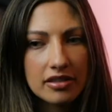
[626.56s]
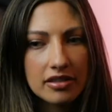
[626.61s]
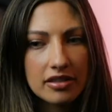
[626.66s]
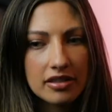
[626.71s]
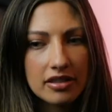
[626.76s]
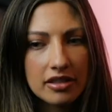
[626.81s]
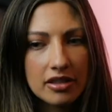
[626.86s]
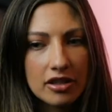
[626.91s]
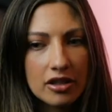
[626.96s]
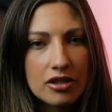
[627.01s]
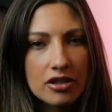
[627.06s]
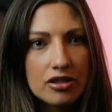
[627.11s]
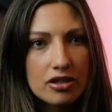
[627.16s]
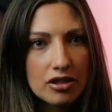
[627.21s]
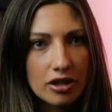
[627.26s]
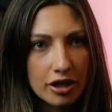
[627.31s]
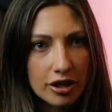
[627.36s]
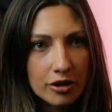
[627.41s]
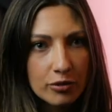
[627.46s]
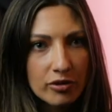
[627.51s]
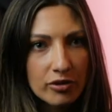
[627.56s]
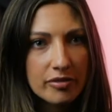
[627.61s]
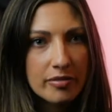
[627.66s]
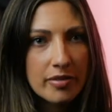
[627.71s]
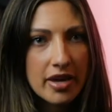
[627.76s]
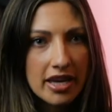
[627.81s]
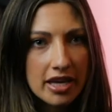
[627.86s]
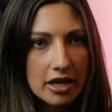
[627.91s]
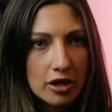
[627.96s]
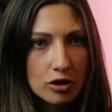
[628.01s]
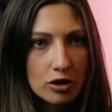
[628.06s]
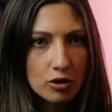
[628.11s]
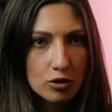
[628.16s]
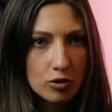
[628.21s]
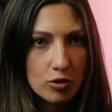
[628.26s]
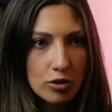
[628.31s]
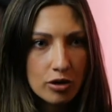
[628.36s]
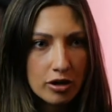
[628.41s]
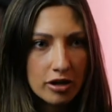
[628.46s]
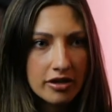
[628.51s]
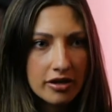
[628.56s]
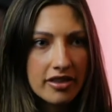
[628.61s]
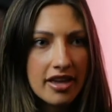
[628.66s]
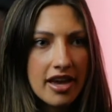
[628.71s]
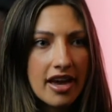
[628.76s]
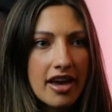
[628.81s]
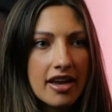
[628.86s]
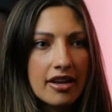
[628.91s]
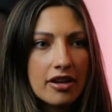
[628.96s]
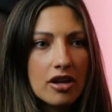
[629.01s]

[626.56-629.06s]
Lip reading: concerned with making sure that